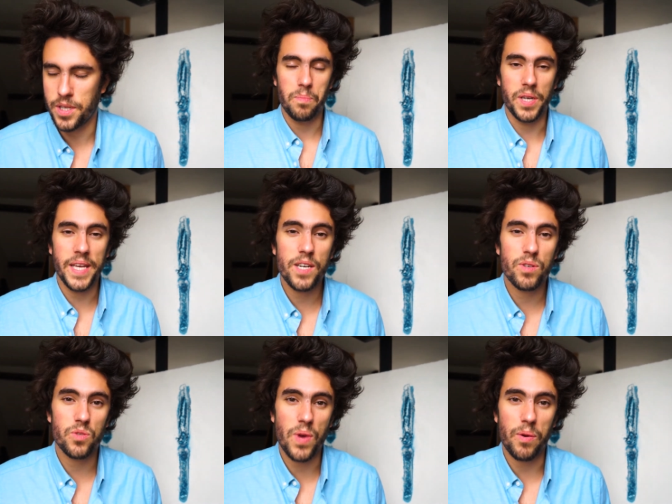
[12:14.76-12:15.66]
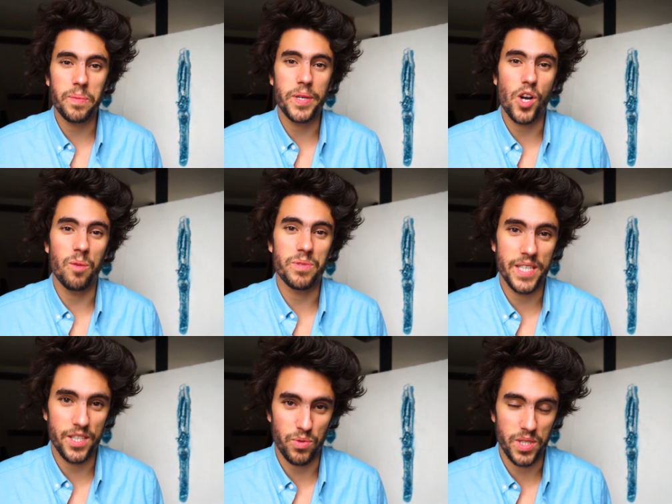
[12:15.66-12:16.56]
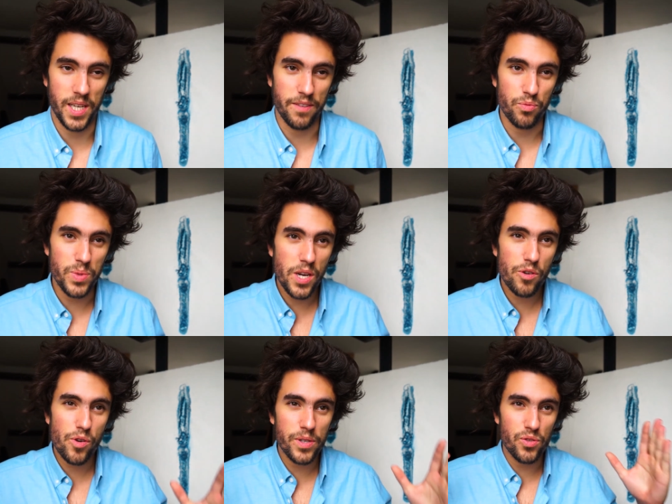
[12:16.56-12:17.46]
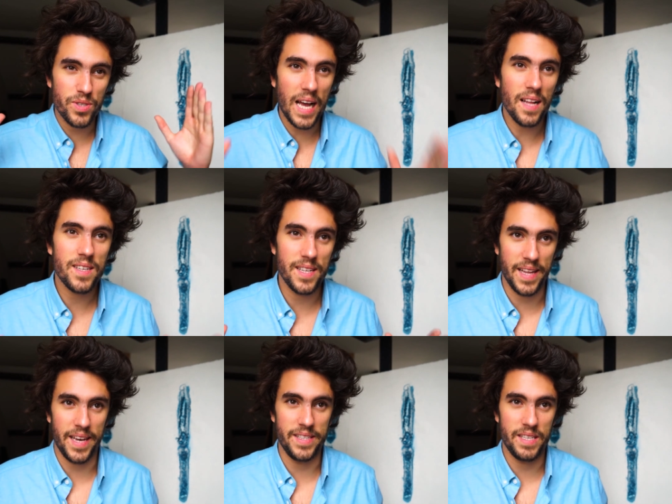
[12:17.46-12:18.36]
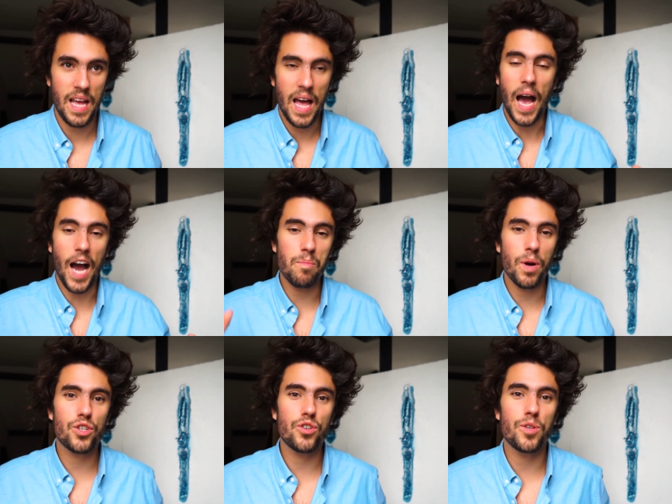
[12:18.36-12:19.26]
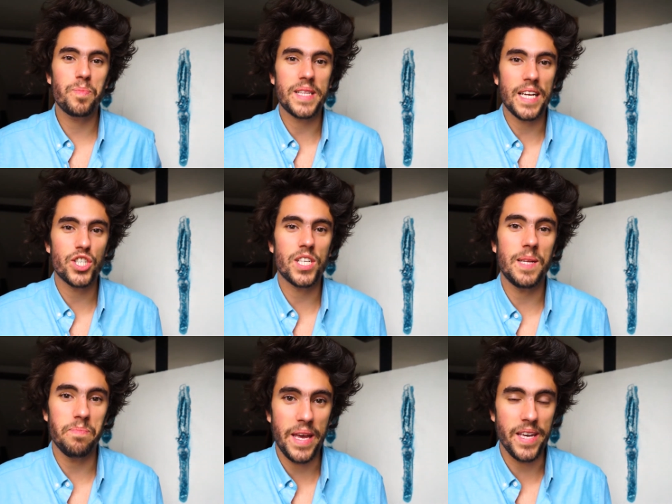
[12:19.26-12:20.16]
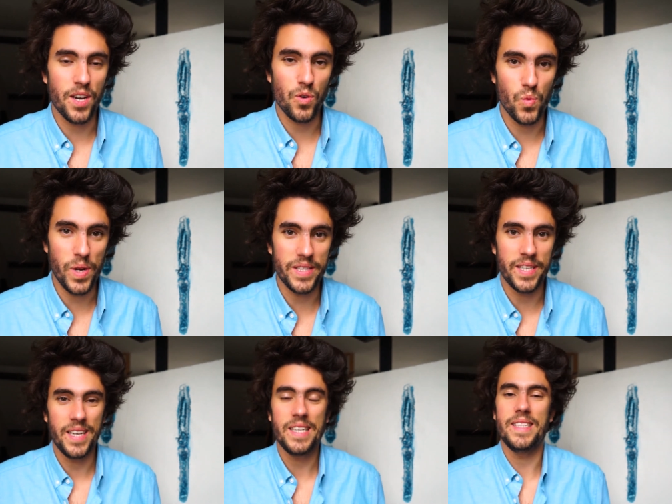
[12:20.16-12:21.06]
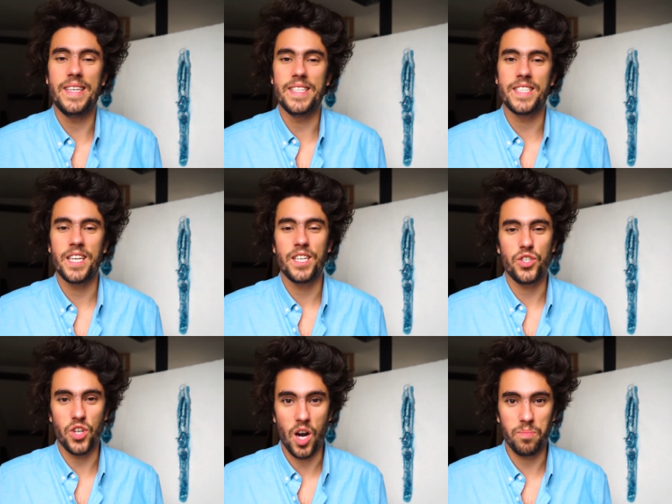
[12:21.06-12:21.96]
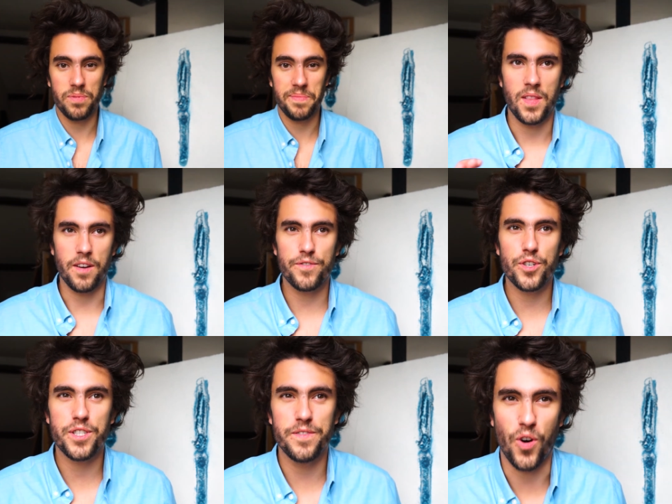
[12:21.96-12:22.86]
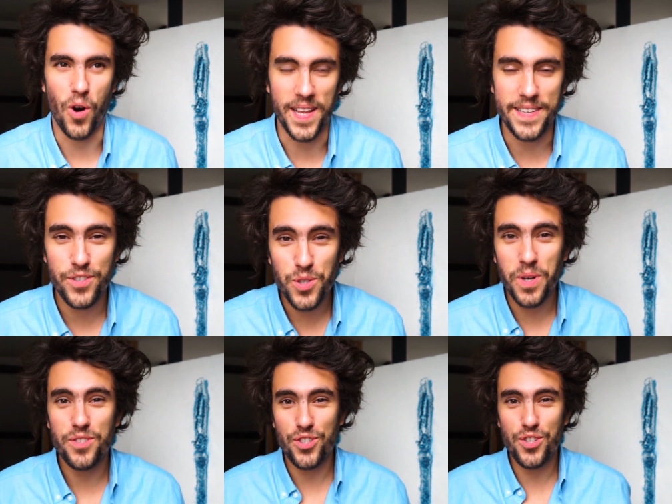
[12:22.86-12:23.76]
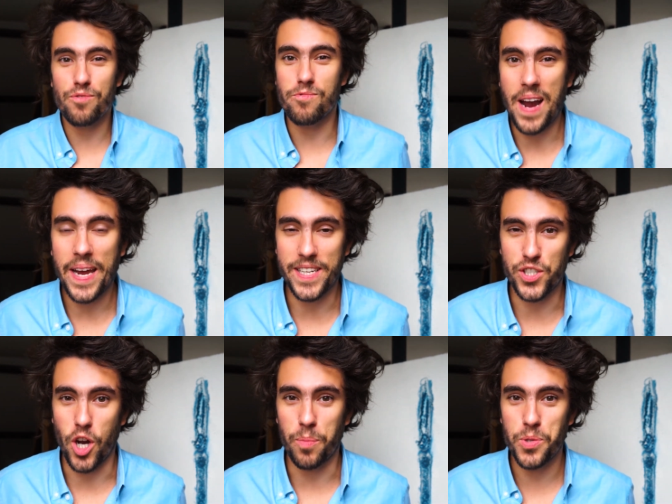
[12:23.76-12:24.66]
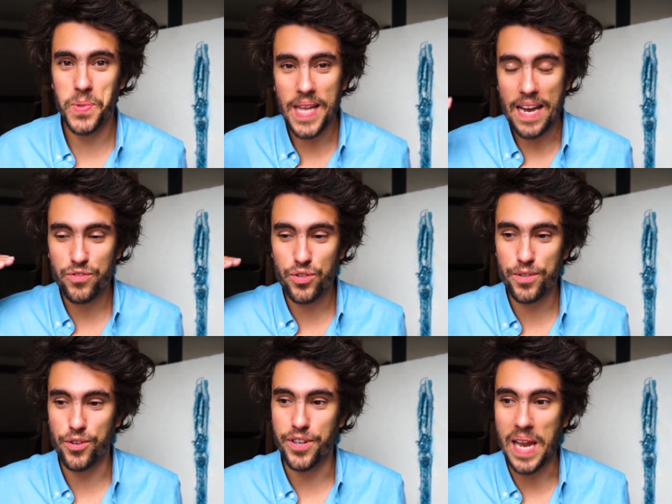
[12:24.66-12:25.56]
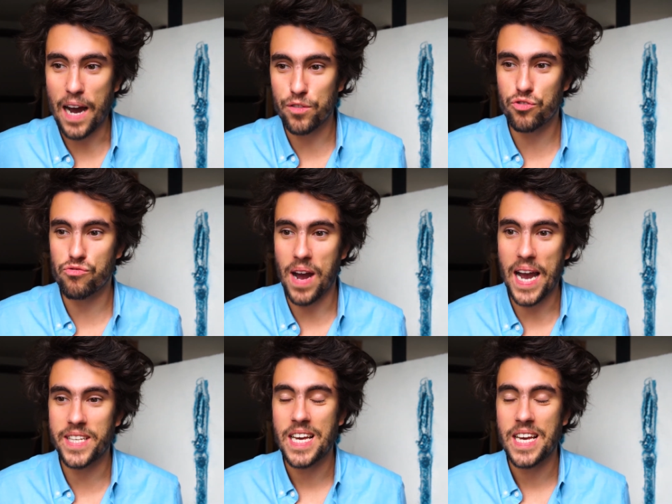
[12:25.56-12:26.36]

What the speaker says: But here is where it becomes interesting. If we are going to calculate how much you could potentially make with this job. Now, first of all, if you want to do a writing job, you will have to learn how to write